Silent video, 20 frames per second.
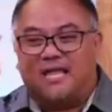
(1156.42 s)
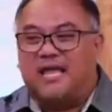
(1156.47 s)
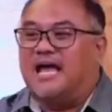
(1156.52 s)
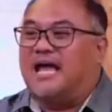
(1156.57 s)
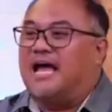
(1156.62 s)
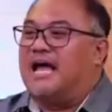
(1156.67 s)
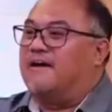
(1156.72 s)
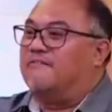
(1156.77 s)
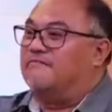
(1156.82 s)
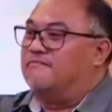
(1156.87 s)

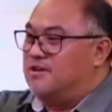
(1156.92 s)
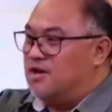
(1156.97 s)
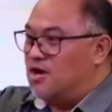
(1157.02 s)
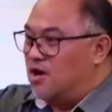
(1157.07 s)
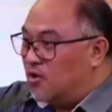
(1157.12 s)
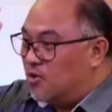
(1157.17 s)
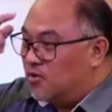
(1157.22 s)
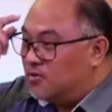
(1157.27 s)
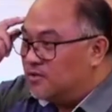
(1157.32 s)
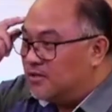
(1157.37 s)
have
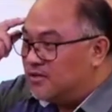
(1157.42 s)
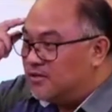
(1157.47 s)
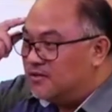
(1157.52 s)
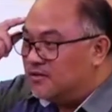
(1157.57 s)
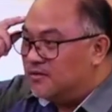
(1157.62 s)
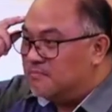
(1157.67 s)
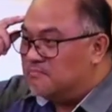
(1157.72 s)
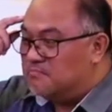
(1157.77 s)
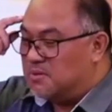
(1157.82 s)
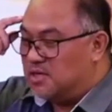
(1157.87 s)
known
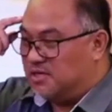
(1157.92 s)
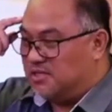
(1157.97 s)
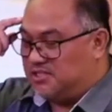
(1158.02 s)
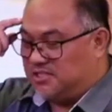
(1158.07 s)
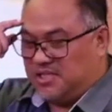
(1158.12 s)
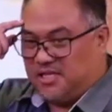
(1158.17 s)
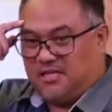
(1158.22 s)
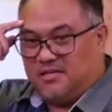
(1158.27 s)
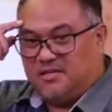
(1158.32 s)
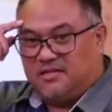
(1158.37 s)

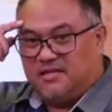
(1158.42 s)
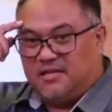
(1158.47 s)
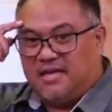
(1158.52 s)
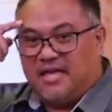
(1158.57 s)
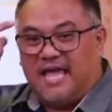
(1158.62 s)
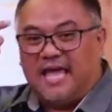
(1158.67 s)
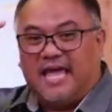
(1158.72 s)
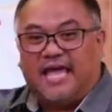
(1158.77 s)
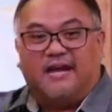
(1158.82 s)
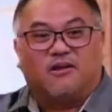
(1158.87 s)
mercy
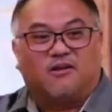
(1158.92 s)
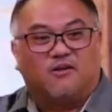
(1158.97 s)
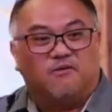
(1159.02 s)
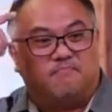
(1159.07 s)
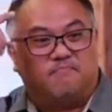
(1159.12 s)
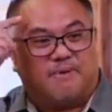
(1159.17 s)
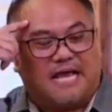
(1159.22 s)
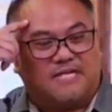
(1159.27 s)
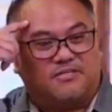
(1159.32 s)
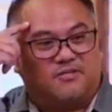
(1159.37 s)
and
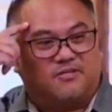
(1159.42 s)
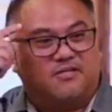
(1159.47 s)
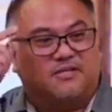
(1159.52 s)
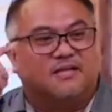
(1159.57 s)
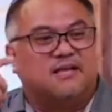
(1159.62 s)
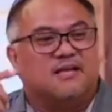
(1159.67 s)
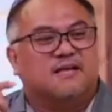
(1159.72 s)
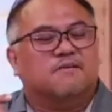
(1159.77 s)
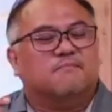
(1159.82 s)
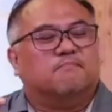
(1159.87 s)
compassion,
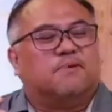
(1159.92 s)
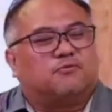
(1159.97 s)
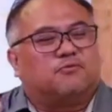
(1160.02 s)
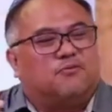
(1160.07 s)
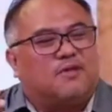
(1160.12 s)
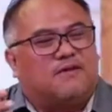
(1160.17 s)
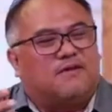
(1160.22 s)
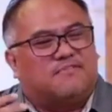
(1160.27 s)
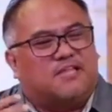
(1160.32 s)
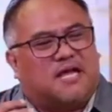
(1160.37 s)
but we
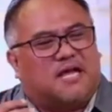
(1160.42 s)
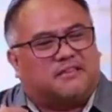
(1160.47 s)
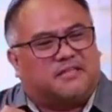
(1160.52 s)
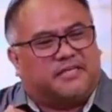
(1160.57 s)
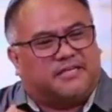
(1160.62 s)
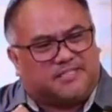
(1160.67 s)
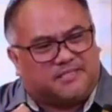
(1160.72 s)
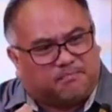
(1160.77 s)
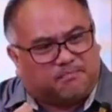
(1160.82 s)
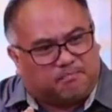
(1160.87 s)
have not
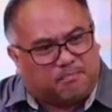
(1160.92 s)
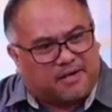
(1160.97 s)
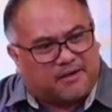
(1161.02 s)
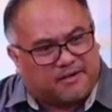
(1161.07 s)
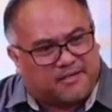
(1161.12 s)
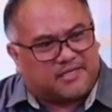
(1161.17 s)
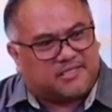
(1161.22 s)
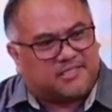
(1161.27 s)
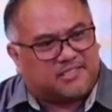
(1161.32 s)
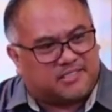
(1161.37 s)

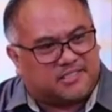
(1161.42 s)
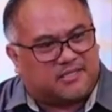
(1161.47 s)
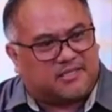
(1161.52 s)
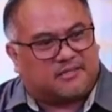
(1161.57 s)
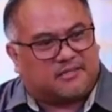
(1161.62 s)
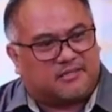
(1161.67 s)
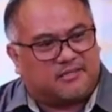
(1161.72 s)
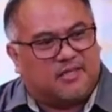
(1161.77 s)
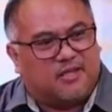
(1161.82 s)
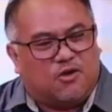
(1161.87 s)
experienced it.
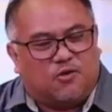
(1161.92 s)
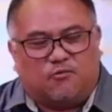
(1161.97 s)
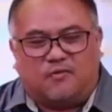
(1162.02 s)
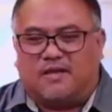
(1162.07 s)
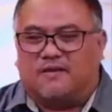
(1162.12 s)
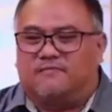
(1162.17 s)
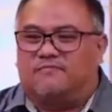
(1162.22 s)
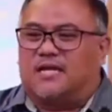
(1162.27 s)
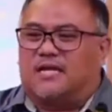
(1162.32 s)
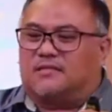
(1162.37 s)
We
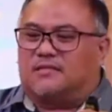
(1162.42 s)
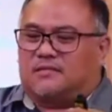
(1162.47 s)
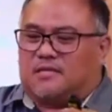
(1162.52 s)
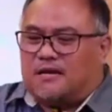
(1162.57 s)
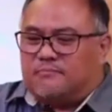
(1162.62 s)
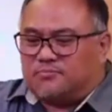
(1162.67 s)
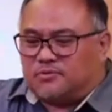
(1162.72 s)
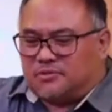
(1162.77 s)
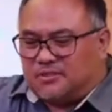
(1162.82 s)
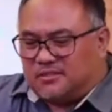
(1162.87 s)
have not
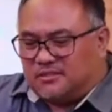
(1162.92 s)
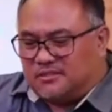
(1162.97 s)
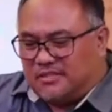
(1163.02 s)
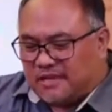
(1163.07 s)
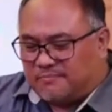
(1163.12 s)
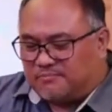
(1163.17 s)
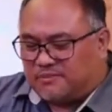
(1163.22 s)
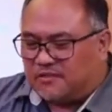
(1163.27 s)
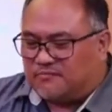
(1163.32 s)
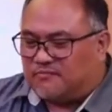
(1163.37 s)
come to the
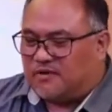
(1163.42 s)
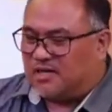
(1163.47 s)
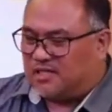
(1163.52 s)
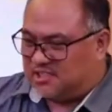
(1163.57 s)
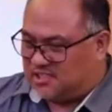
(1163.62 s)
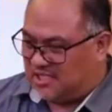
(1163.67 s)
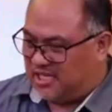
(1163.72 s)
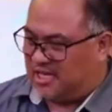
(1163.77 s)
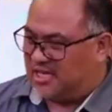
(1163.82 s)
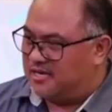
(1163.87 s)
depths of our
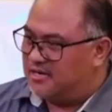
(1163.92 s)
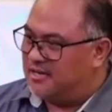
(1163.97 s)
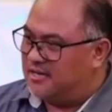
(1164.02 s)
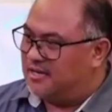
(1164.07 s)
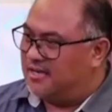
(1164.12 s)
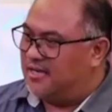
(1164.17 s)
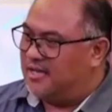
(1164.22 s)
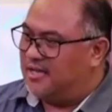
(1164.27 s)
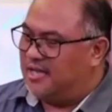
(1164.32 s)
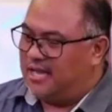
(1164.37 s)
sin
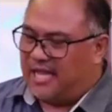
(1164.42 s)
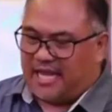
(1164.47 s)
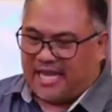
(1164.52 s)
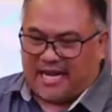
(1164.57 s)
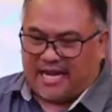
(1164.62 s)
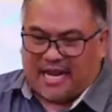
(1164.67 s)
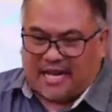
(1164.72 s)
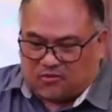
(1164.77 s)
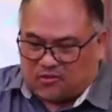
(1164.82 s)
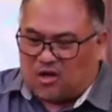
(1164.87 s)
and
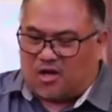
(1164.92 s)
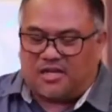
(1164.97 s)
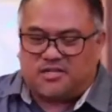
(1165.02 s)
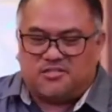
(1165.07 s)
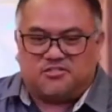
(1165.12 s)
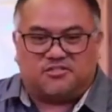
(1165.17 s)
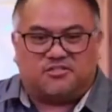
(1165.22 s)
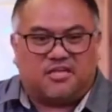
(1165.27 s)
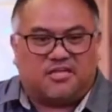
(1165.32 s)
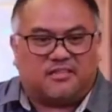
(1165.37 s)

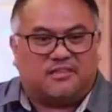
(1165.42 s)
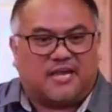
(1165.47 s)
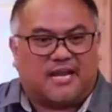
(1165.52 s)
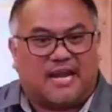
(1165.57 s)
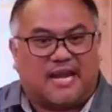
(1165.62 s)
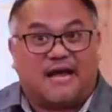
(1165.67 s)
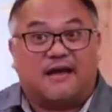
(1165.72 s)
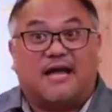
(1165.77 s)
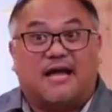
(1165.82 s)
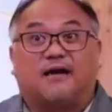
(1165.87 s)
acknowledged it and
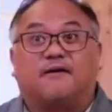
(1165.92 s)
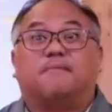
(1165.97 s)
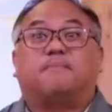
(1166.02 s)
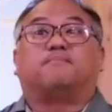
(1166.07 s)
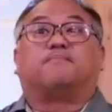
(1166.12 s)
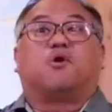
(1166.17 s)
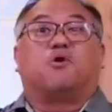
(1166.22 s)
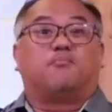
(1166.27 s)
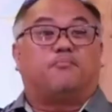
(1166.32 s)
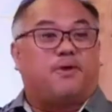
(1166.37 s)

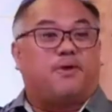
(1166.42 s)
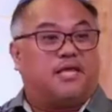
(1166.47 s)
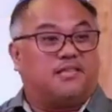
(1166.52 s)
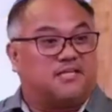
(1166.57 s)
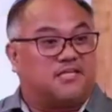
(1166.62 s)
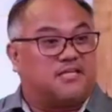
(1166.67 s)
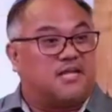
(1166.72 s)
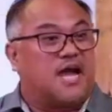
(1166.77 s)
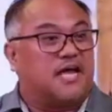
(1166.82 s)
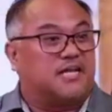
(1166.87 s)

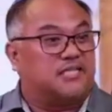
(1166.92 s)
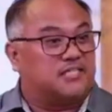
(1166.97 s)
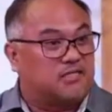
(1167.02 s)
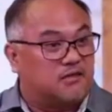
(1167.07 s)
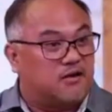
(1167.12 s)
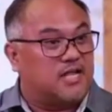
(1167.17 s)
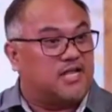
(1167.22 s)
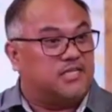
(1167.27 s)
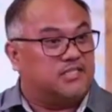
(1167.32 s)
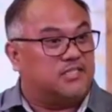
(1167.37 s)
appropriated God's
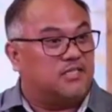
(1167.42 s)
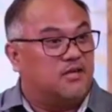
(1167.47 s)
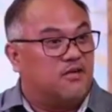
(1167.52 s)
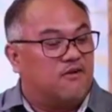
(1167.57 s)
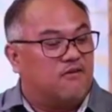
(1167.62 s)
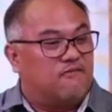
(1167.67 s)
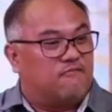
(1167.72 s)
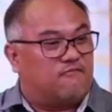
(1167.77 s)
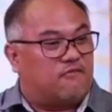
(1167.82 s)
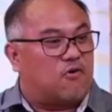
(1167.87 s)
grace
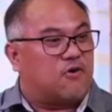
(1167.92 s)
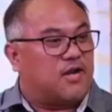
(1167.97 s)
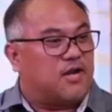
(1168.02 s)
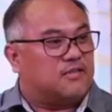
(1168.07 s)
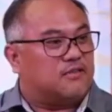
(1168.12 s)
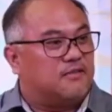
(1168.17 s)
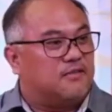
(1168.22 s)
for it.